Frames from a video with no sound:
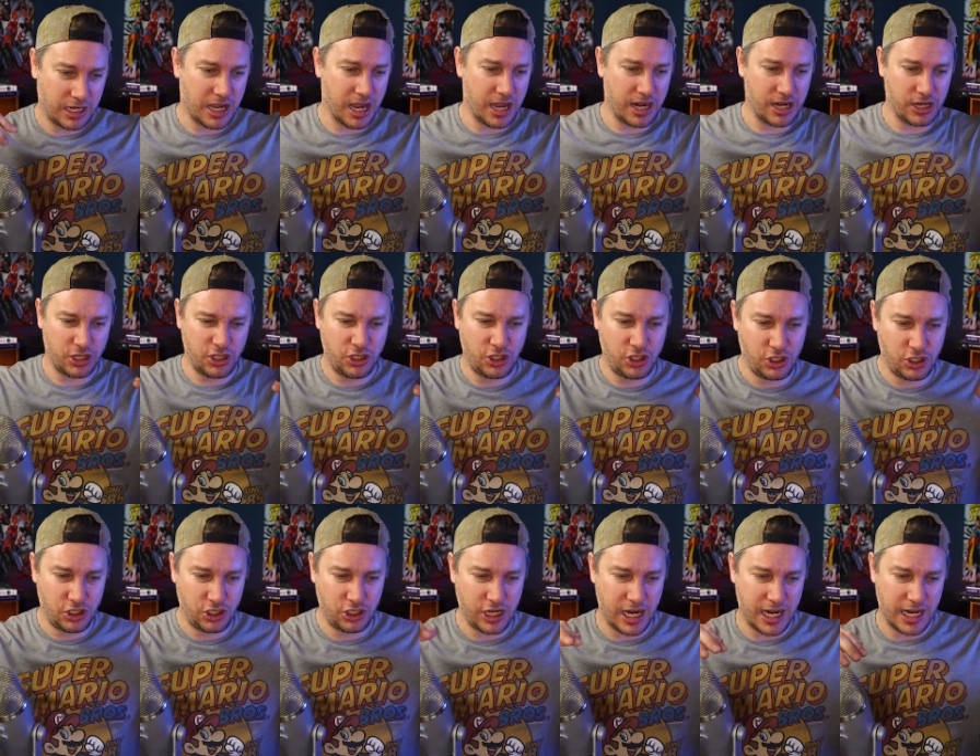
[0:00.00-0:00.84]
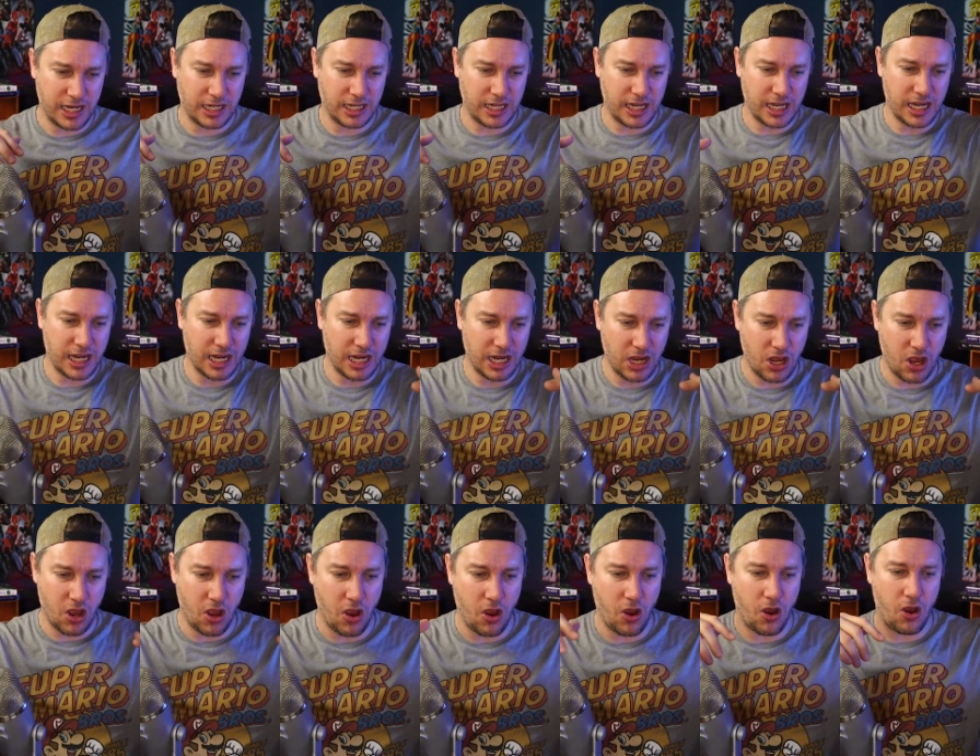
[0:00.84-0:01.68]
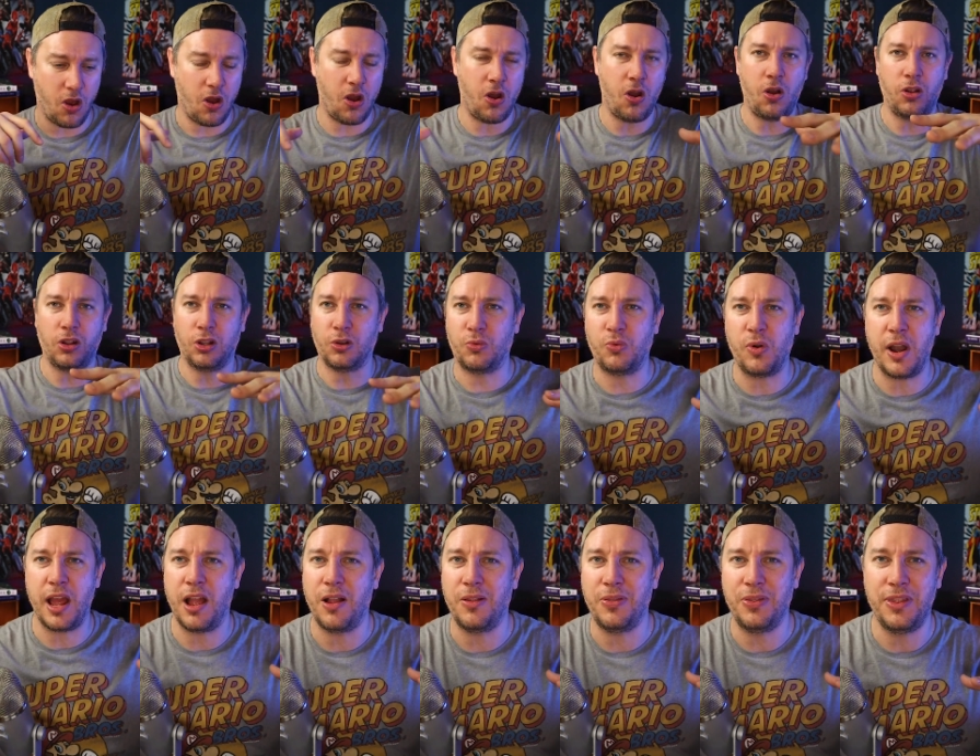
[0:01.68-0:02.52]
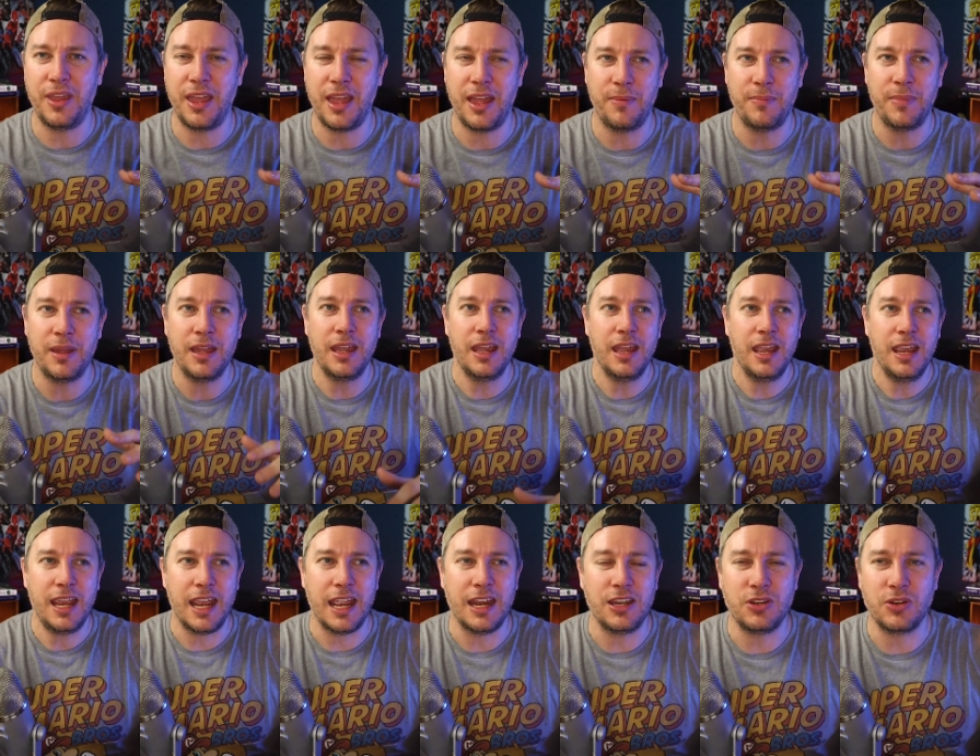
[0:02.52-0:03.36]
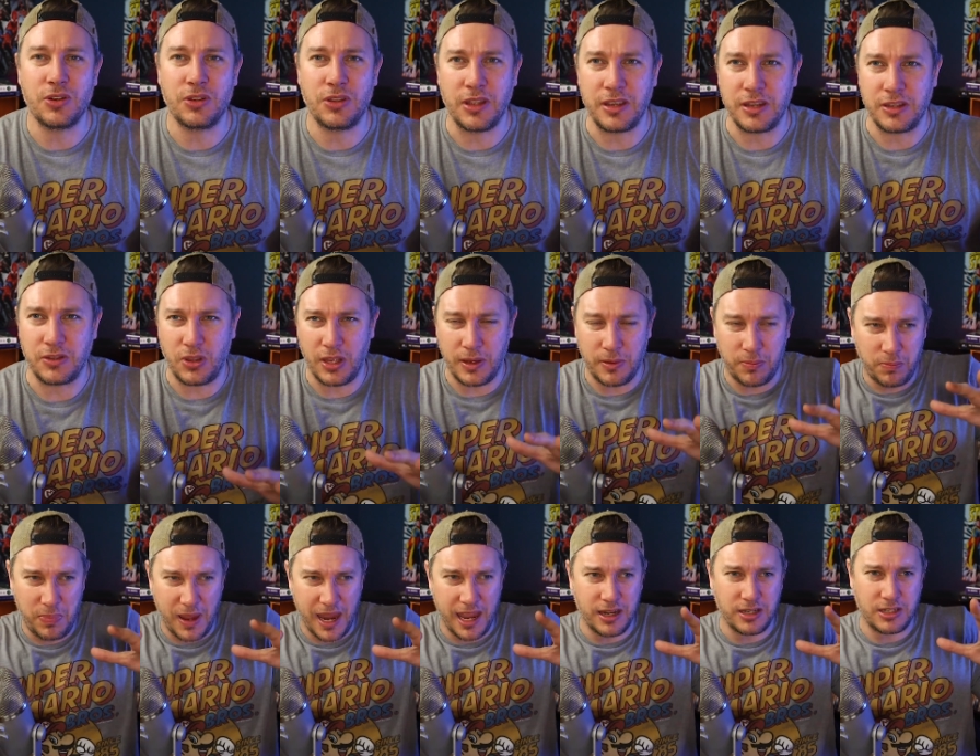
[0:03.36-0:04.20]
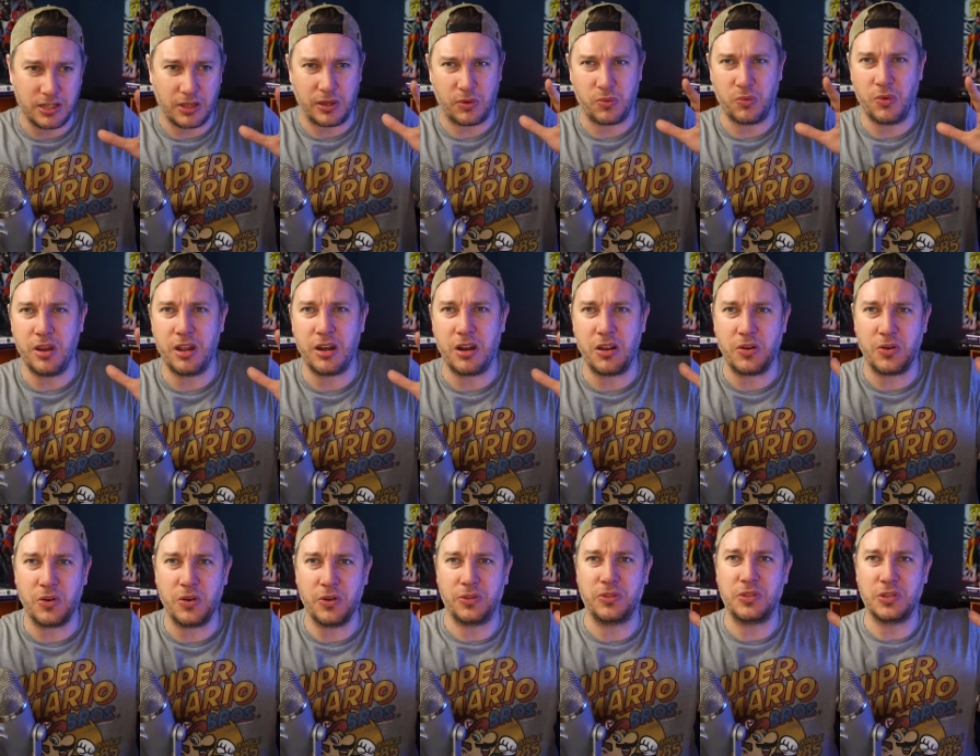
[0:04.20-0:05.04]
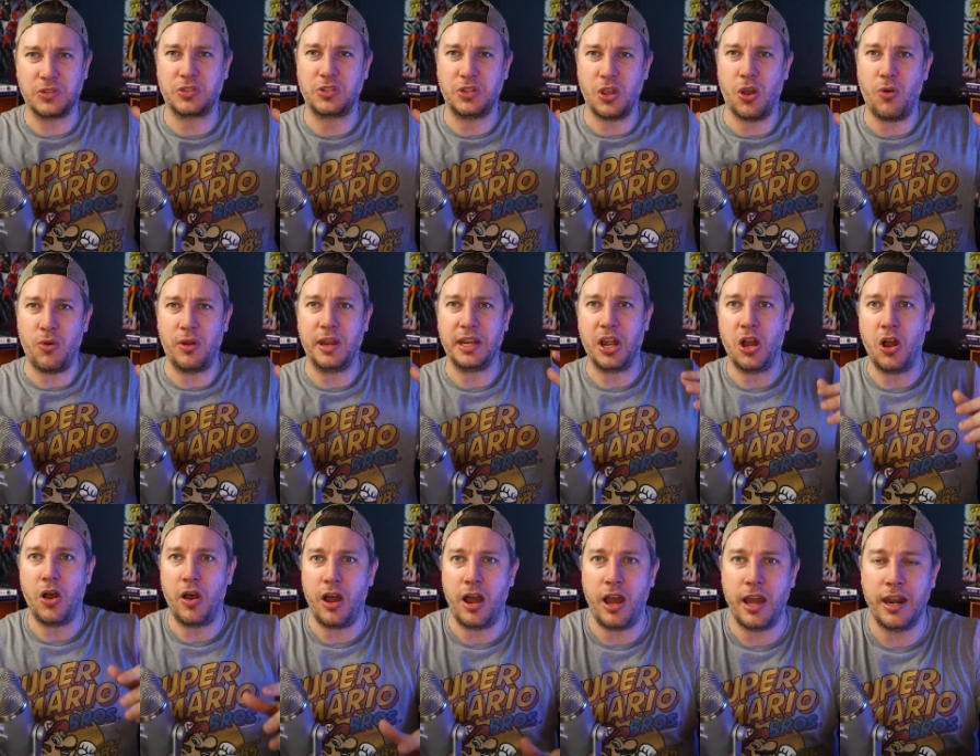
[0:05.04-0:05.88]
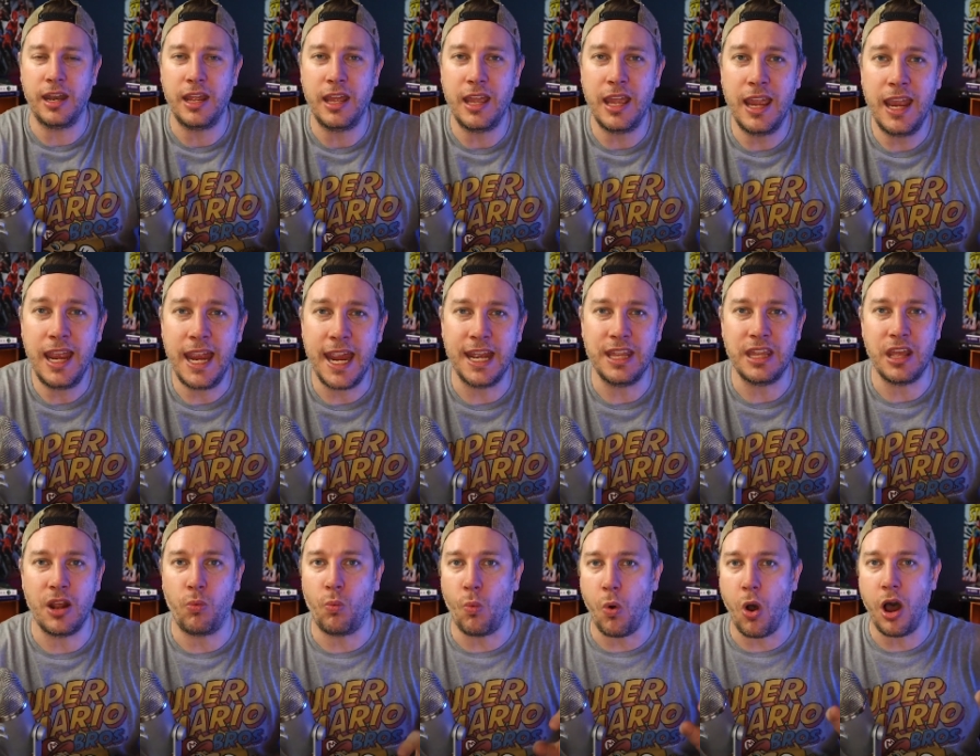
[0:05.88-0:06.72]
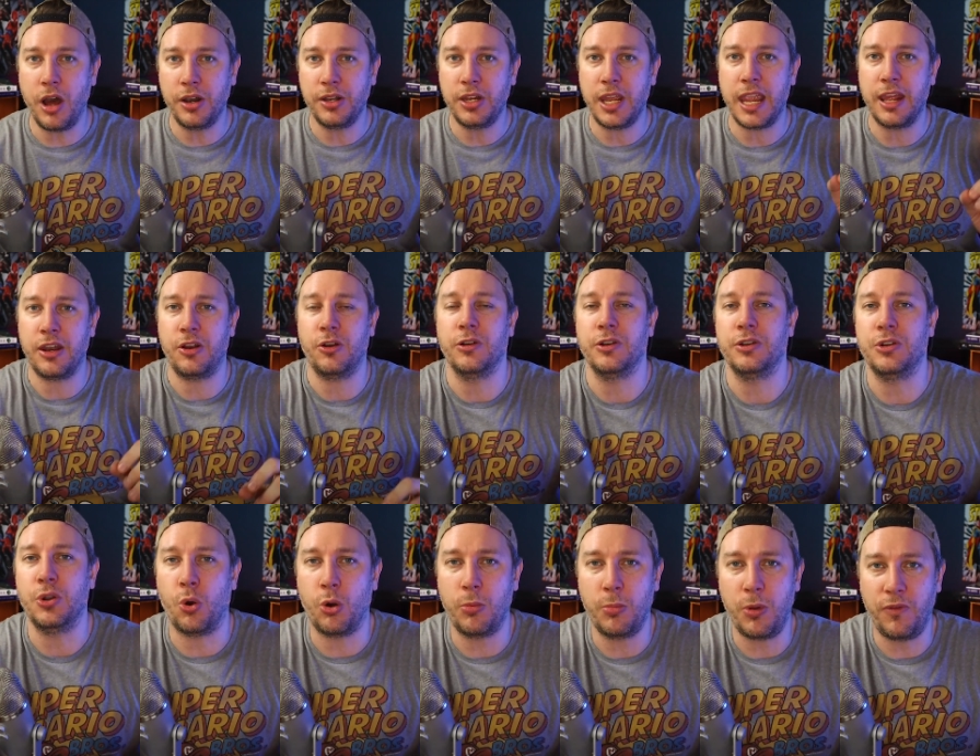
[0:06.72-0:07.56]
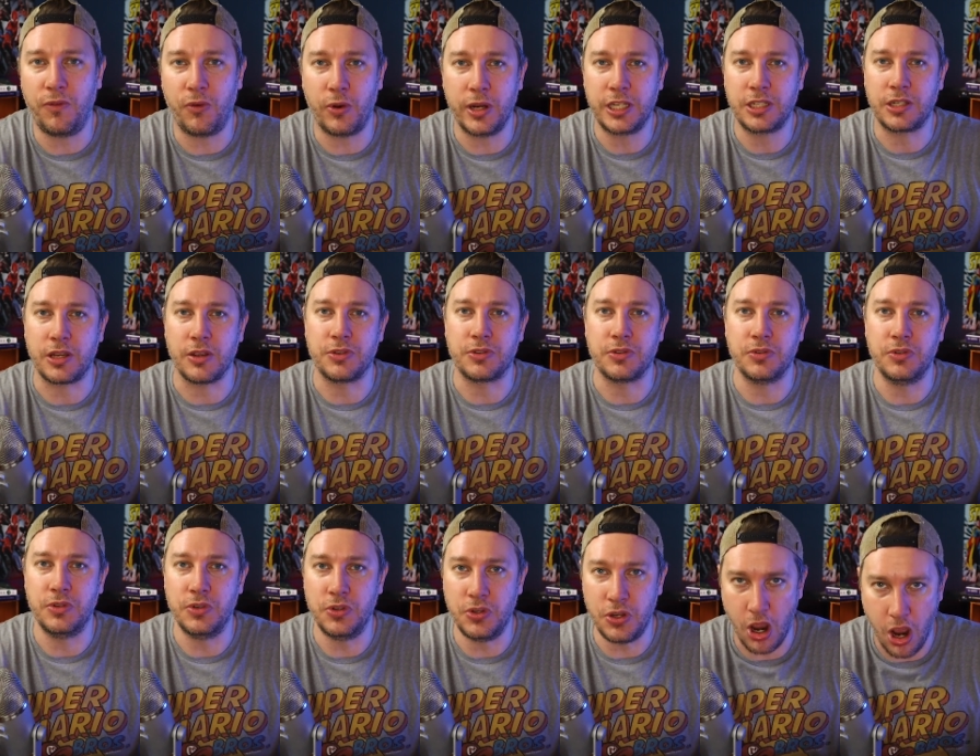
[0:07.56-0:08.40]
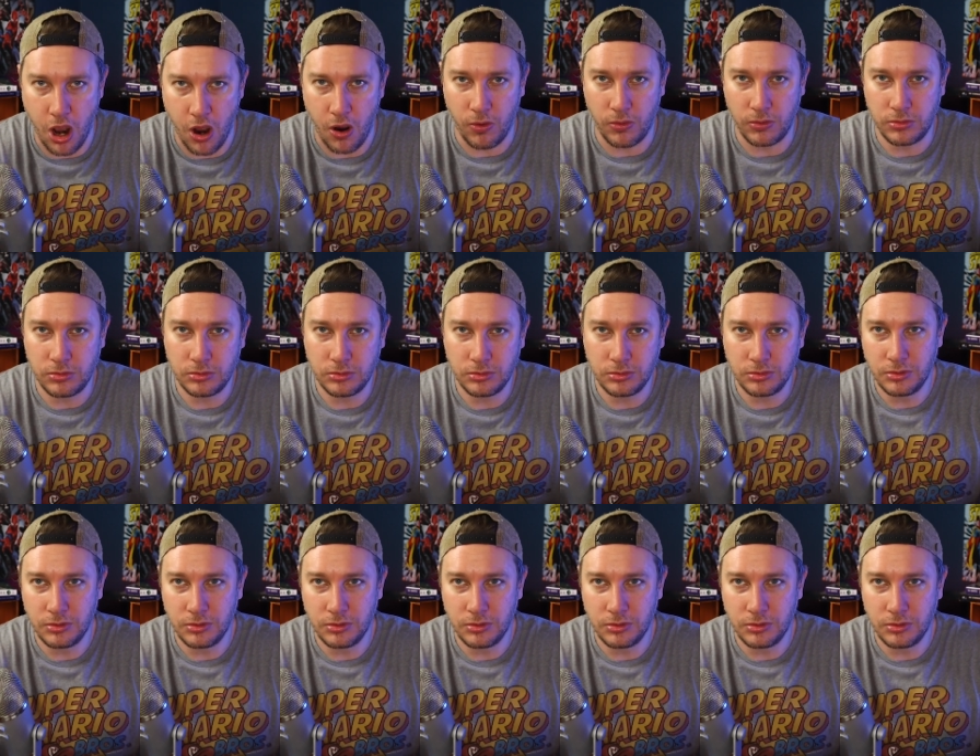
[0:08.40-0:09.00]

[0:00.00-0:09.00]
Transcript: kind of shaking all around them and you're like like panicked like what on earth is going on and then wanda in her normal voice goes no